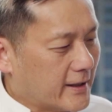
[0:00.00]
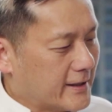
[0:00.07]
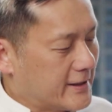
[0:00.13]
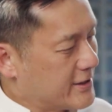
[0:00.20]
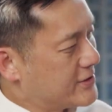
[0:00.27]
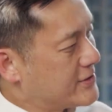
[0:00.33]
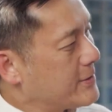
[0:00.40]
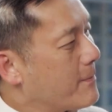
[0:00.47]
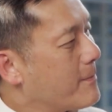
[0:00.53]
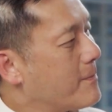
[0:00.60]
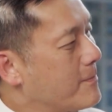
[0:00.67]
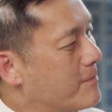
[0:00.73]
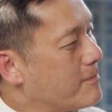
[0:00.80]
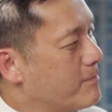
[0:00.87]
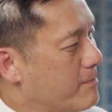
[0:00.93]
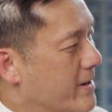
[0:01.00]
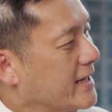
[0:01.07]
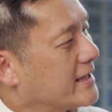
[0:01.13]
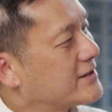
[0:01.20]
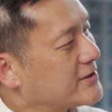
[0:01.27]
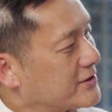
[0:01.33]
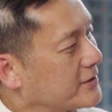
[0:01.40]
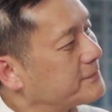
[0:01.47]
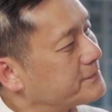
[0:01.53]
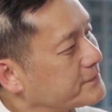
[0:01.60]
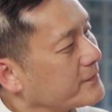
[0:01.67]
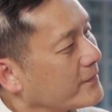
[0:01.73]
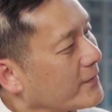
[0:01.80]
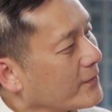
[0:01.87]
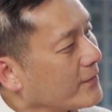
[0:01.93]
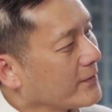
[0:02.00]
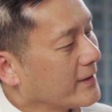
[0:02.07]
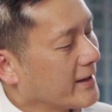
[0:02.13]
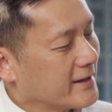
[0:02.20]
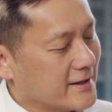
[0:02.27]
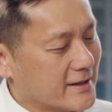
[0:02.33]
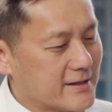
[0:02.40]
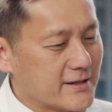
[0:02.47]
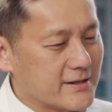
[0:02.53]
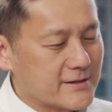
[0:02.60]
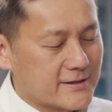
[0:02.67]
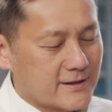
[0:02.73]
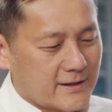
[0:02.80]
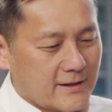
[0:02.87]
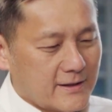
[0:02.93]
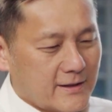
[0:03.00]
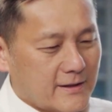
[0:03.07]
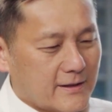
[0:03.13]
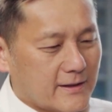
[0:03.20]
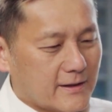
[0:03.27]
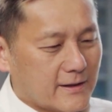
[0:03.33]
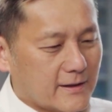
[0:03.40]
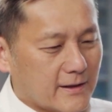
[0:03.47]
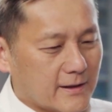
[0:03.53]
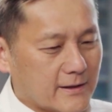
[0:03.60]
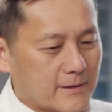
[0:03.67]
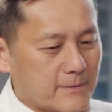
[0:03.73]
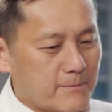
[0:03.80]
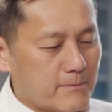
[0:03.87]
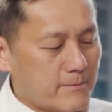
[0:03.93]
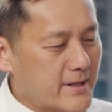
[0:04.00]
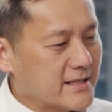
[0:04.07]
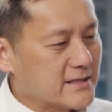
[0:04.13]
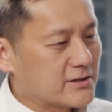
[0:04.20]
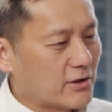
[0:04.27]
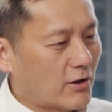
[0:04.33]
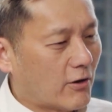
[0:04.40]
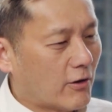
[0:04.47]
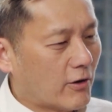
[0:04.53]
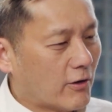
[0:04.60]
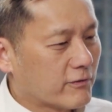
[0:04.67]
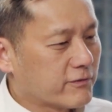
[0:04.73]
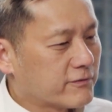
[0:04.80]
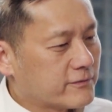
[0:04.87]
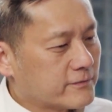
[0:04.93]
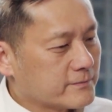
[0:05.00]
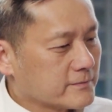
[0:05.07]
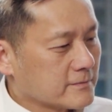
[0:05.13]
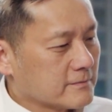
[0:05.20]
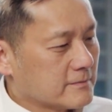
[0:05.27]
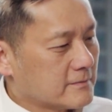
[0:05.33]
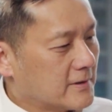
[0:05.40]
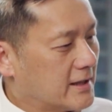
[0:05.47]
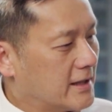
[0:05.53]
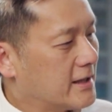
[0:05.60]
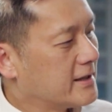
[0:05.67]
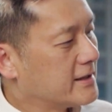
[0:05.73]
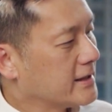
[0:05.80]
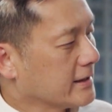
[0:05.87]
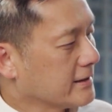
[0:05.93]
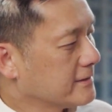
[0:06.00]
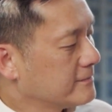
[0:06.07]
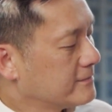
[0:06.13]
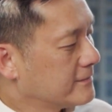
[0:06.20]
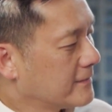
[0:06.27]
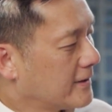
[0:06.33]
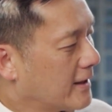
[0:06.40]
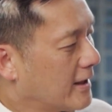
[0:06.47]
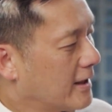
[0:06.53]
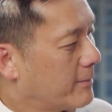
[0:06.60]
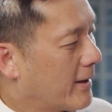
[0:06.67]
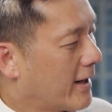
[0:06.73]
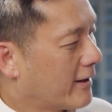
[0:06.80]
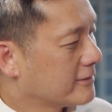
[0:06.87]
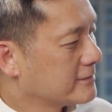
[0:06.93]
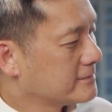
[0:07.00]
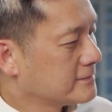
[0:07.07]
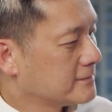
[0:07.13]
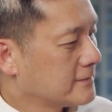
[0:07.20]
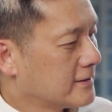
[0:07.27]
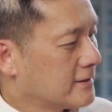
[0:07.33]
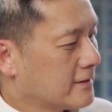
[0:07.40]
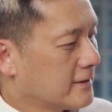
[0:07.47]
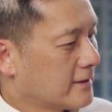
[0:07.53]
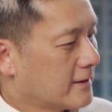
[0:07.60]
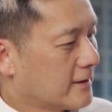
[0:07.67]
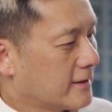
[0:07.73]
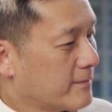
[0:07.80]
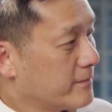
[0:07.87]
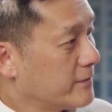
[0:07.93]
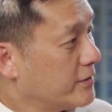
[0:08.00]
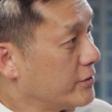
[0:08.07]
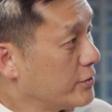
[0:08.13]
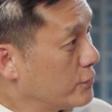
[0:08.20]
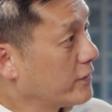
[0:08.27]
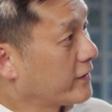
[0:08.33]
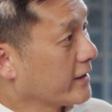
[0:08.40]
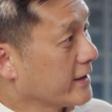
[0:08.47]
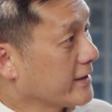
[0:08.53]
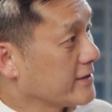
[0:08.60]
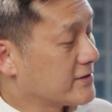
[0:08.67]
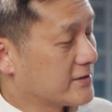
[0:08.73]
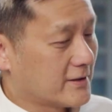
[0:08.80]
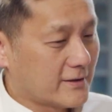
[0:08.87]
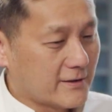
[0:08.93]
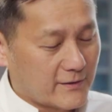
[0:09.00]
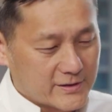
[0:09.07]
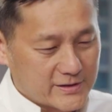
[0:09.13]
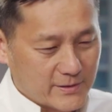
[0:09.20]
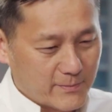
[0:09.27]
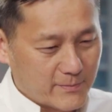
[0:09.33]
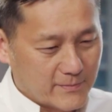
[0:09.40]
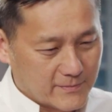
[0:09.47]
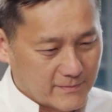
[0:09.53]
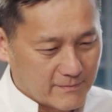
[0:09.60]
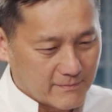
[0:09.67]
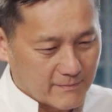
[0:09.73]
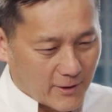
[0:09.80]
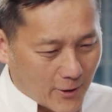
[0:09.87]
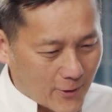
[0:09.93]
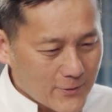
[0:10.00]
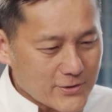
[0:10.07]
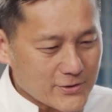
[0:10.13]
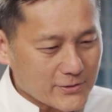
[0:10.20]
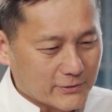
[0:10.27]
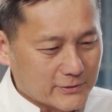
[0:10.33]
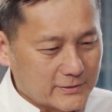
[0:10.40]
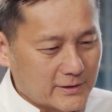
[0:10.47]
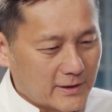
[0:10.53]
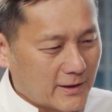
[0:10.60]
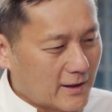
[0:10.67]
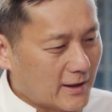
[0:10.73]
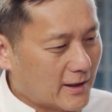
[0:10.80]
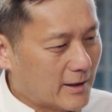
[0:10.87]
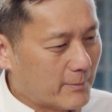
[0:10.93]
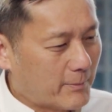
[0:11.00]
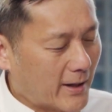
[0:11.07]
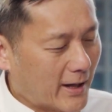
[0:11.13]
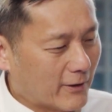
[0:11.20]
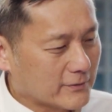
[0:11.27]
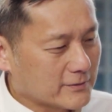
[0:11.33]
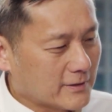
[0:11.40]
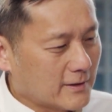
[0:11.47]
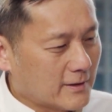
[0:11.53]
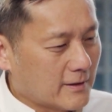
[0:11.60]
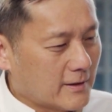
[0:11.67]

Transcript: it is mixed, right? It is a mix of learning about new things. It's also about